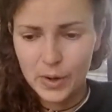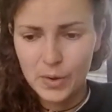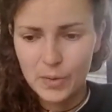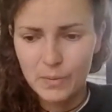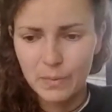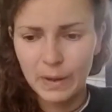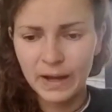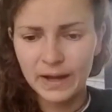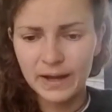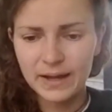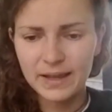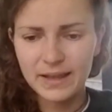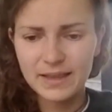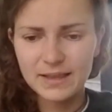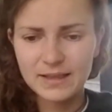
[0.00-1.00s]
but
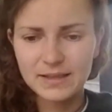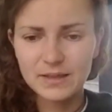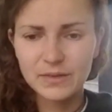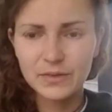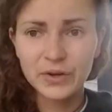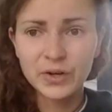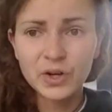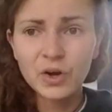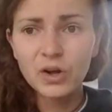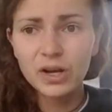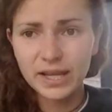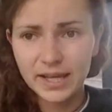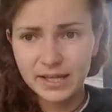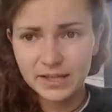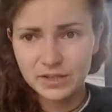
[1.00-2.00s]
the
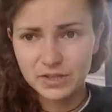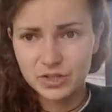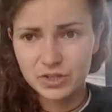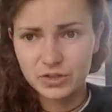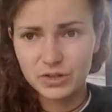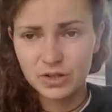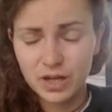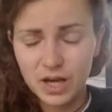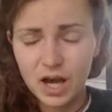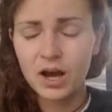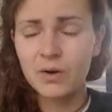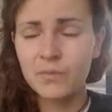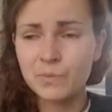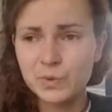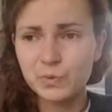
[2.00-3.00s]
knowledge that
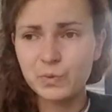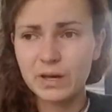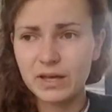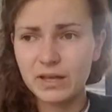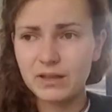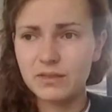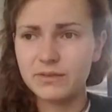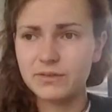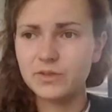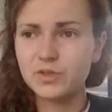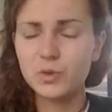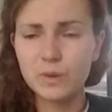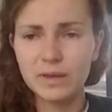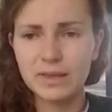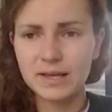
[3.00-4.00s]
comes with
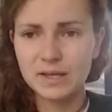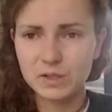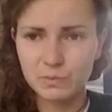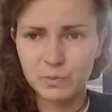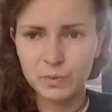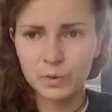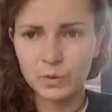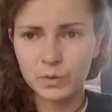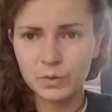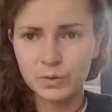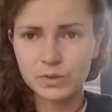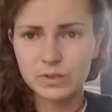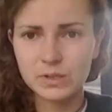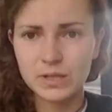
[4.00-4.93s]
doing that sport